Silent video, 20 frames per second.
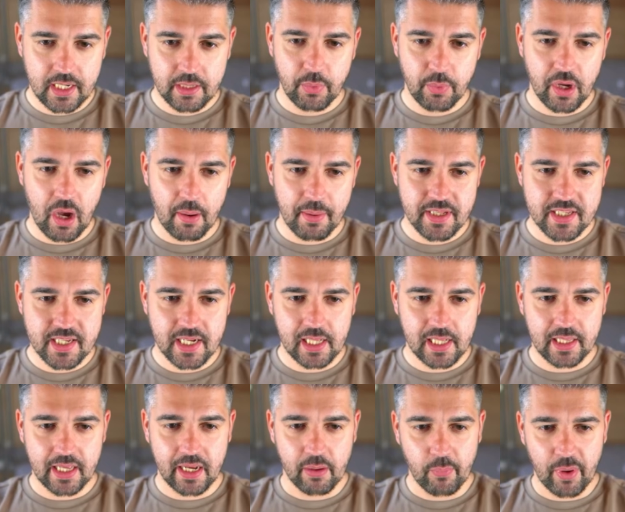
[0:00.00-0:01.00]
go into
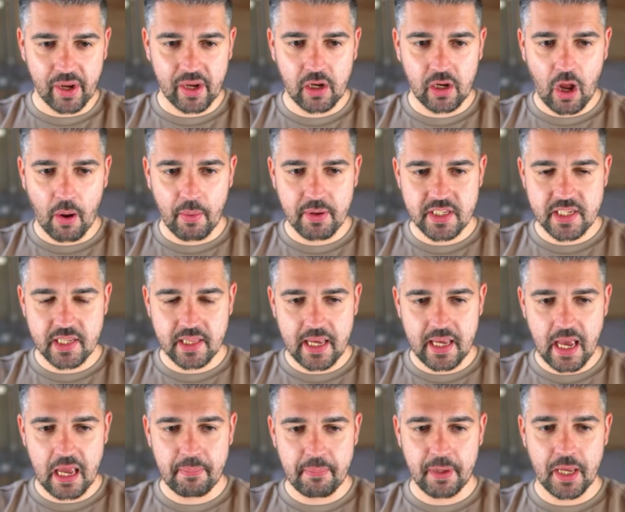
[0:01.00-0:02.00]
Kling, we go into the
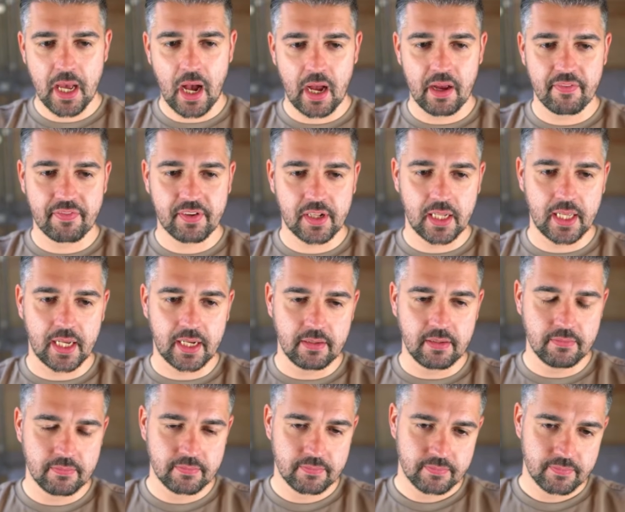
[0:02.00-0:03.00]
API of Kling.
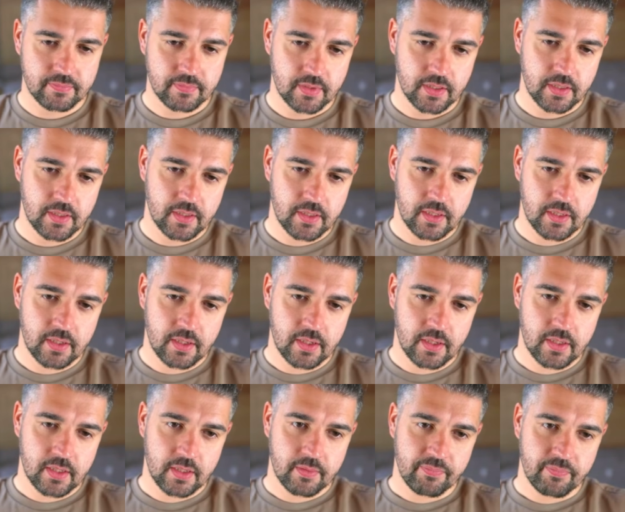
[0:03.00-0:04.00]

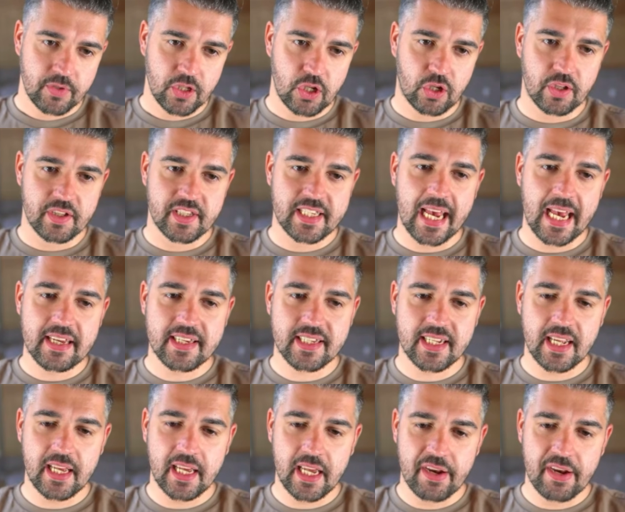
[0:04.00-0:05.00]
You can test
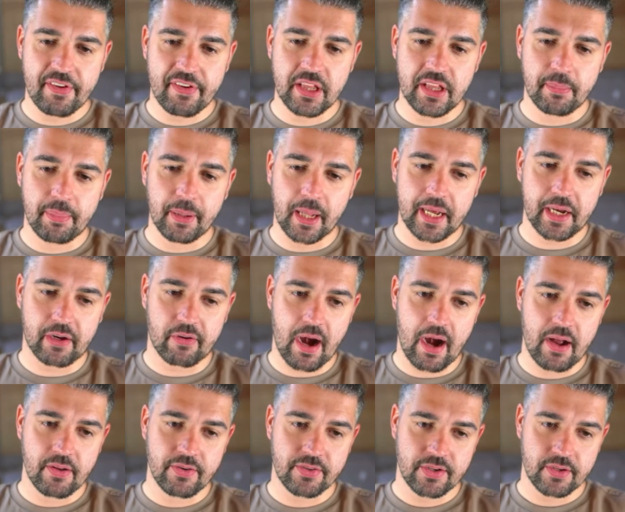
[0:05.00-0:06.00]
it here in the
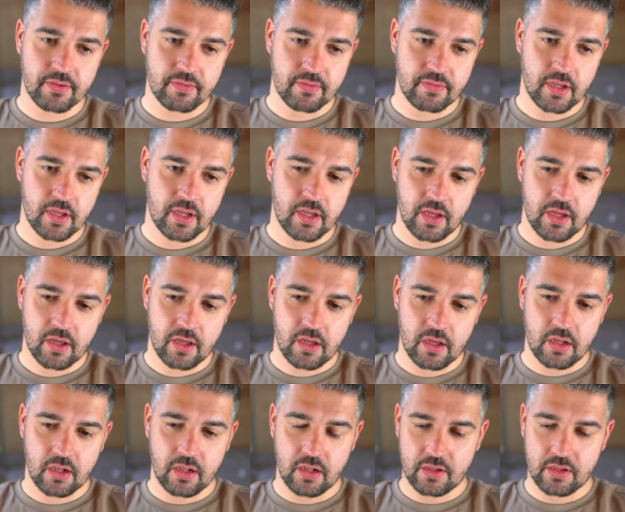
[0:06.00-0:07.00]
playground.
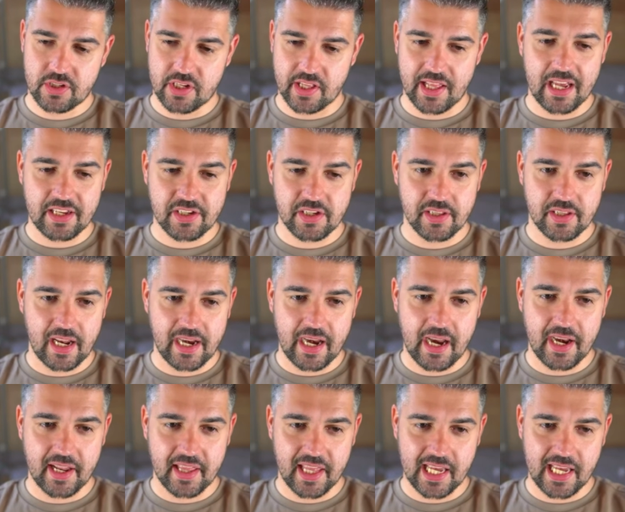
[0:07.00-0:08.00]
So that's at the
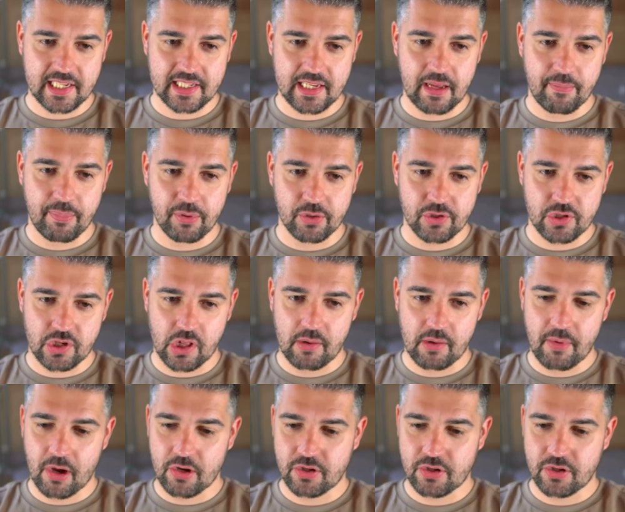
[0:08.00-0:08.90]
end of the example, slow motion